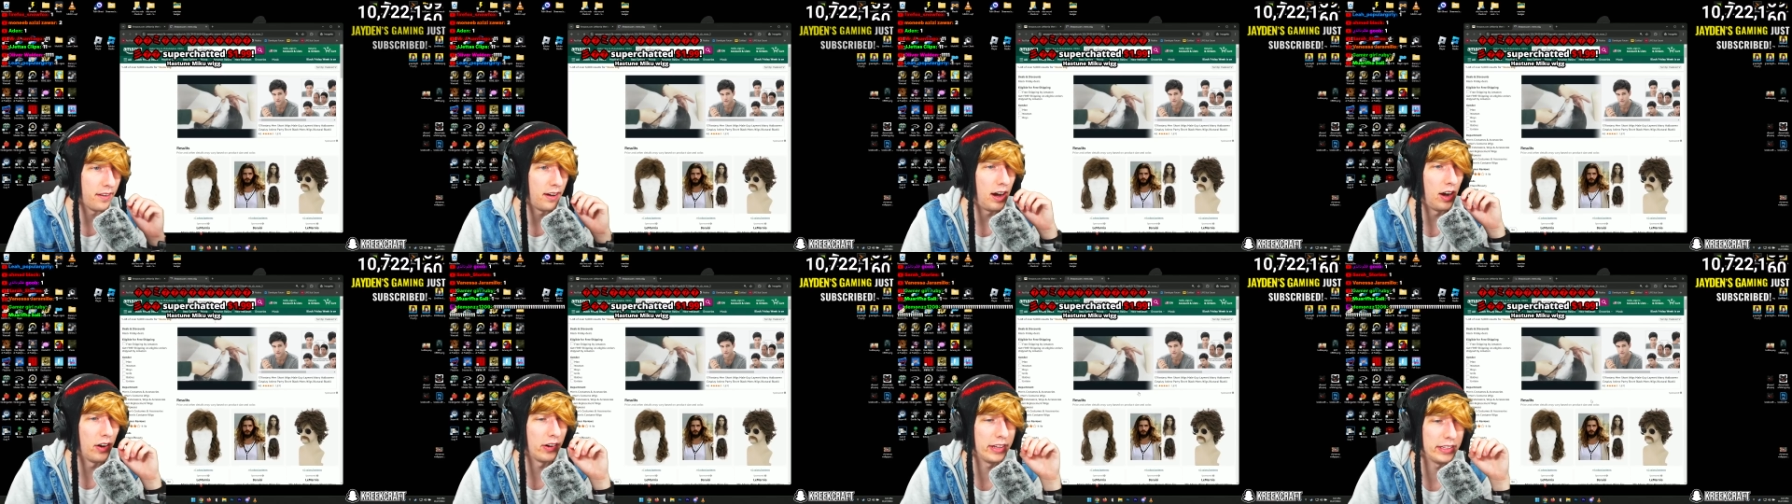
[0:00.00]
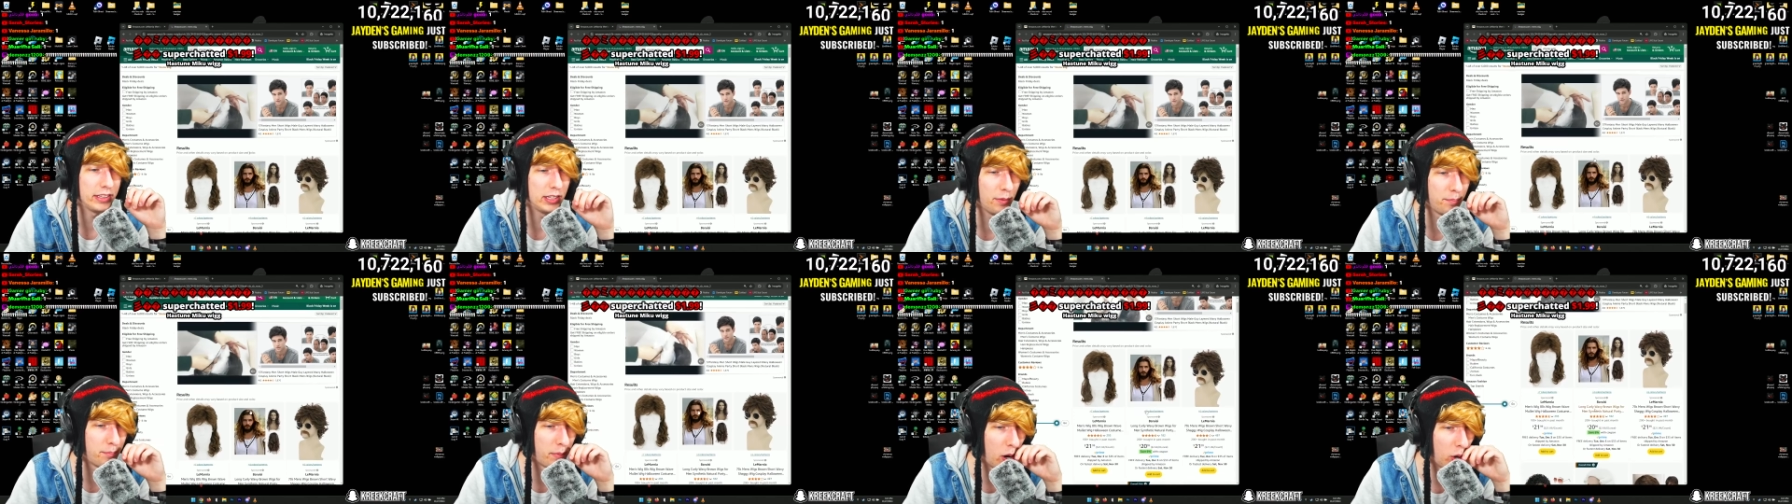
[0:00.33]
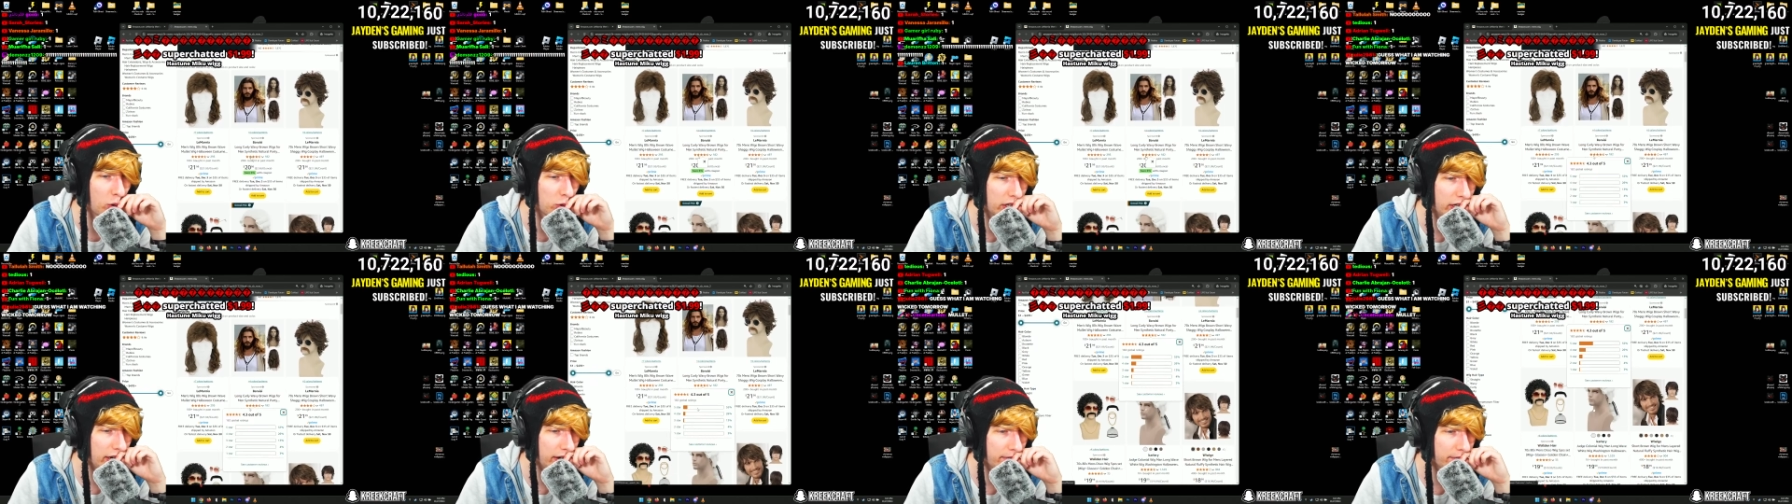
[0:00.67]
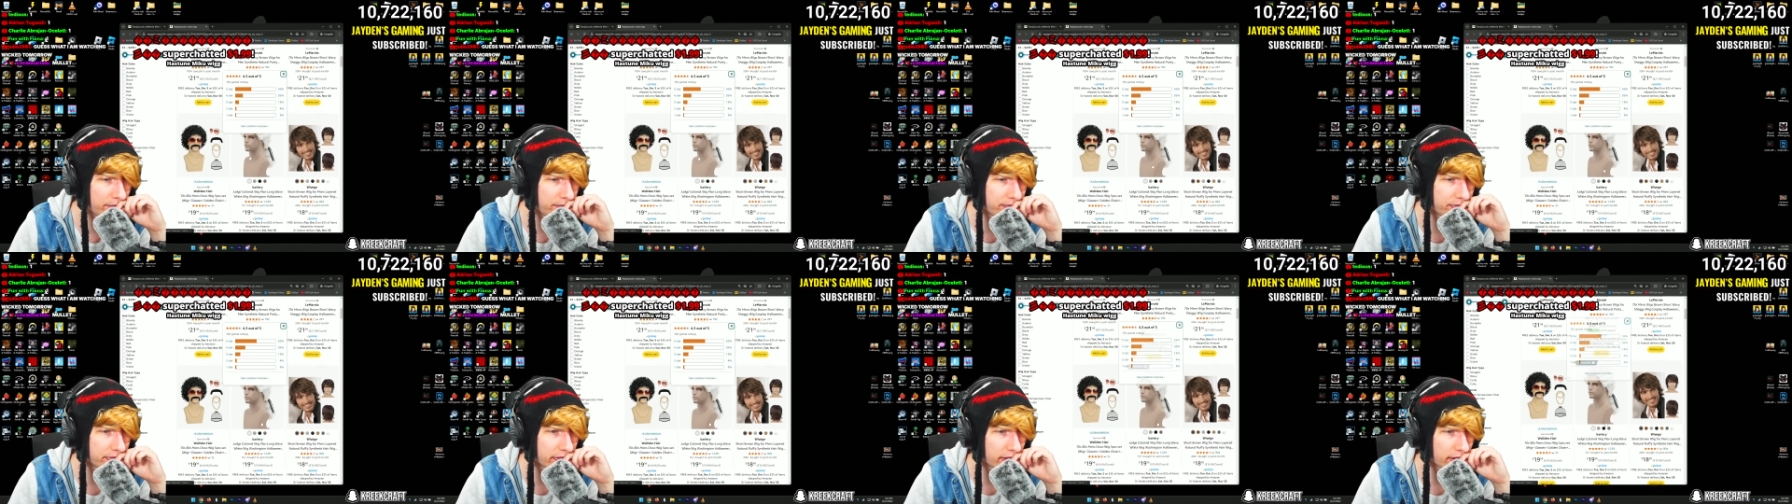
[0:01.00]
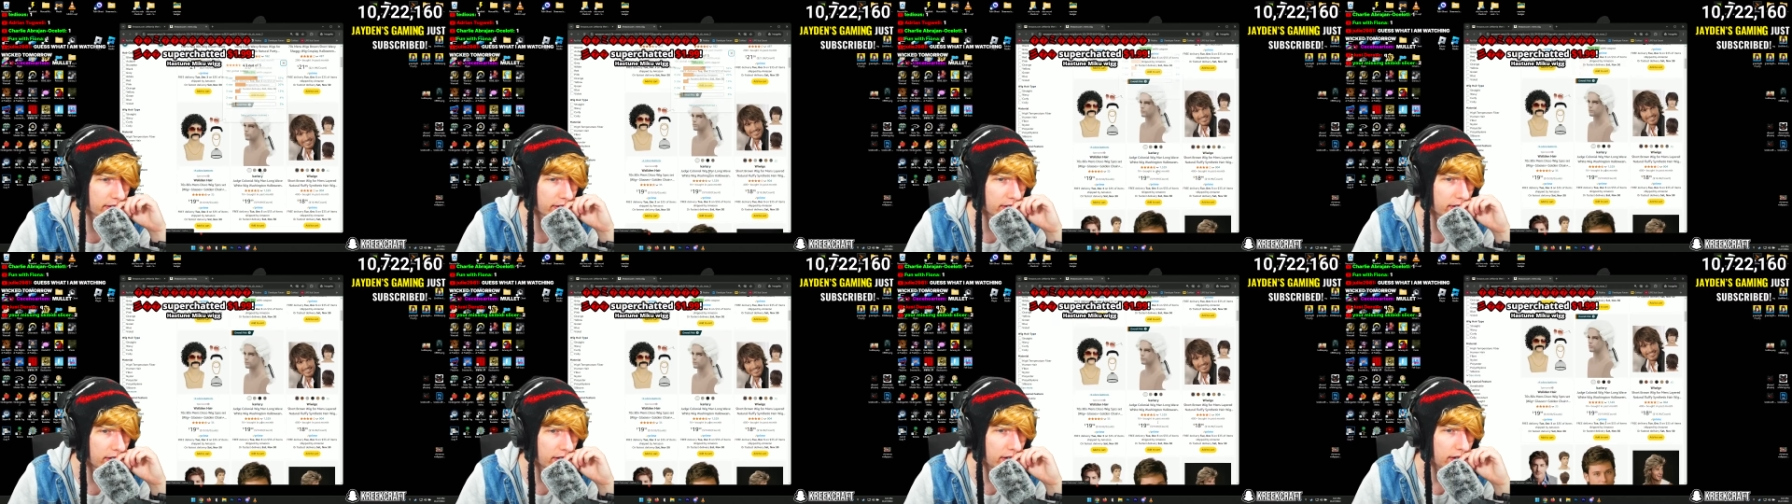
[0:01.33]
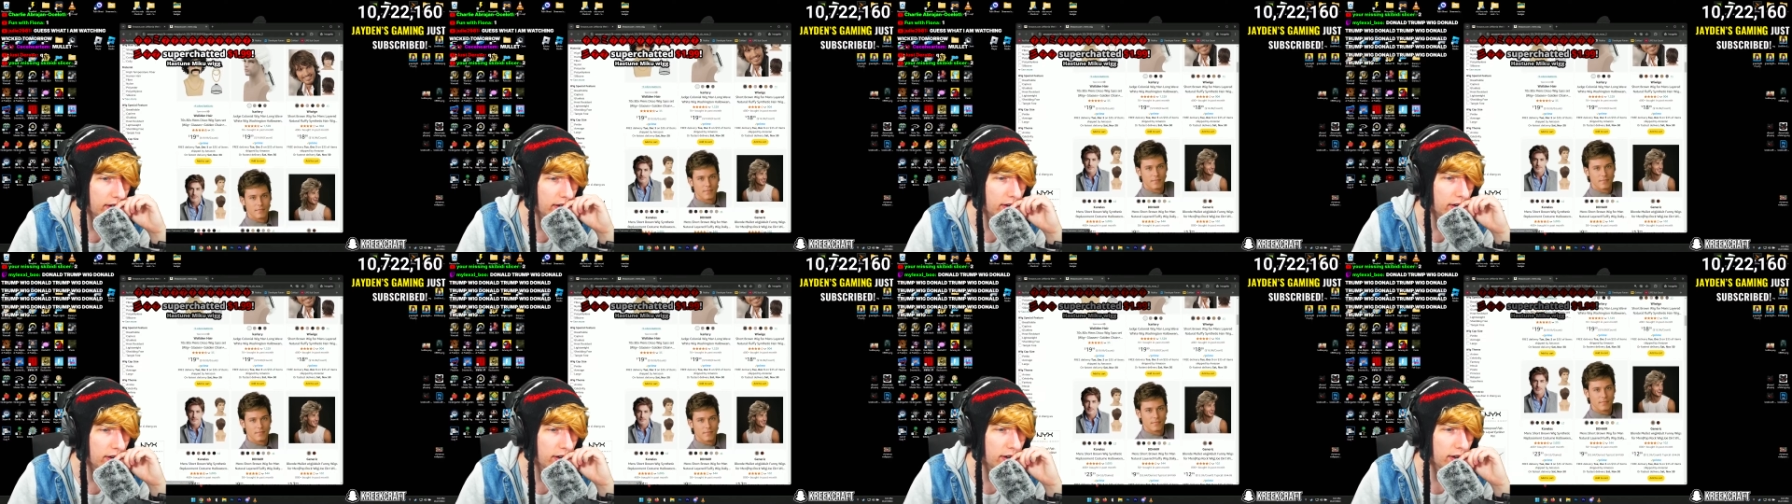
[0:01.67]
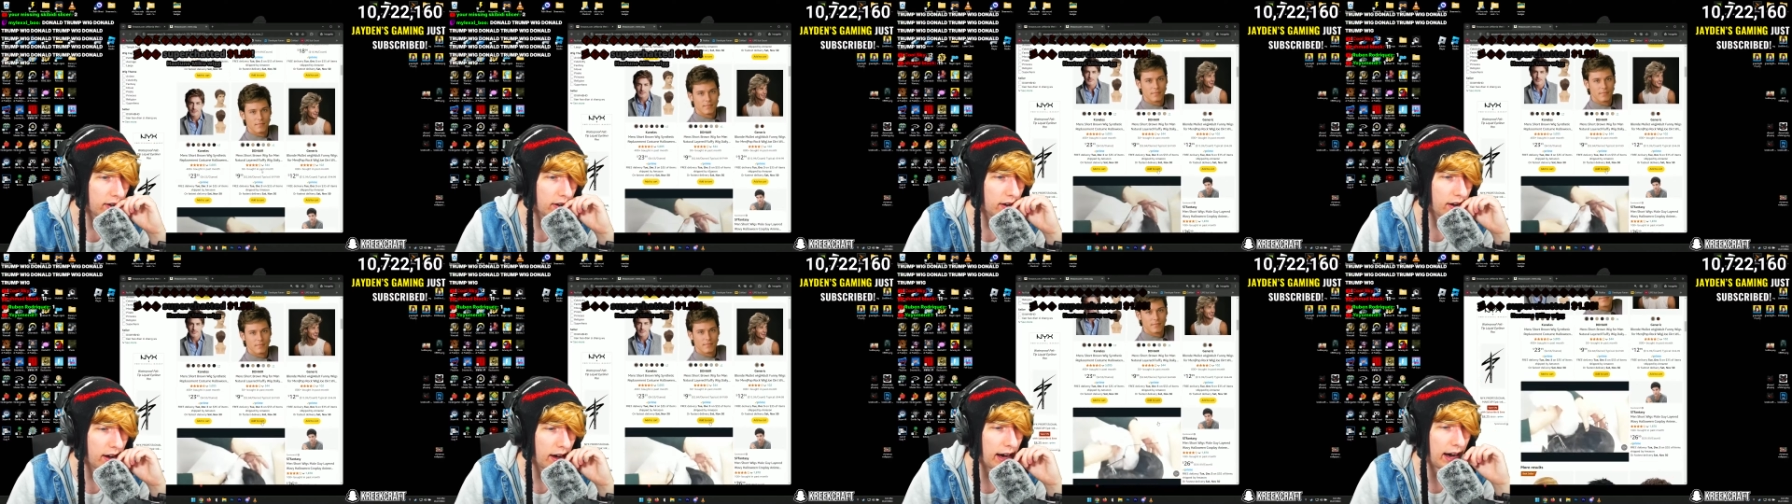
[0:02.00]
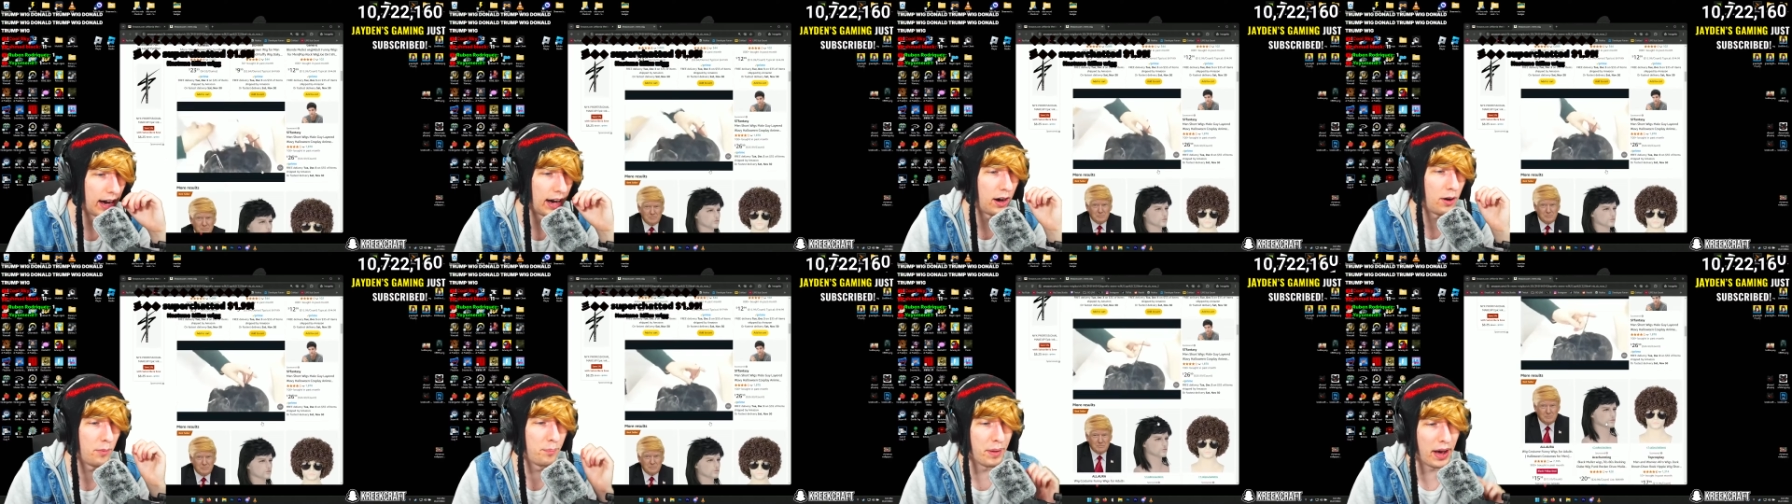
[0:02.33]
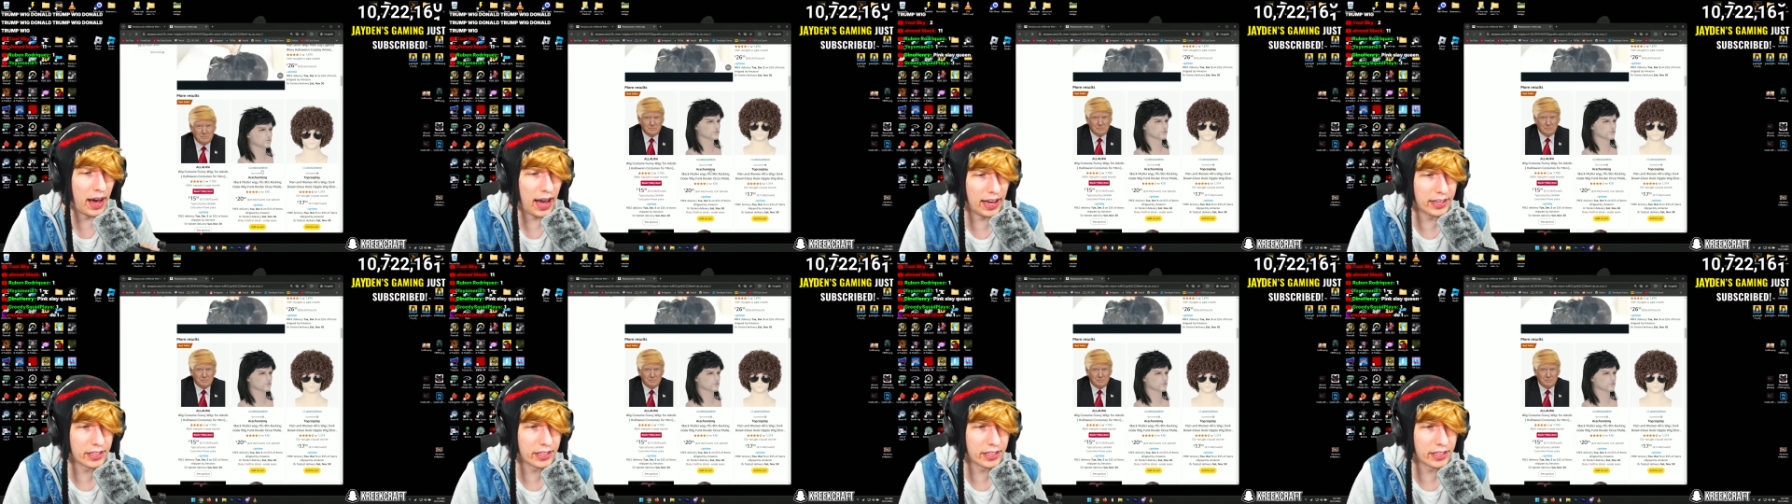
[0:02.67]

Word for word: I'll get the mullet. I'll buy.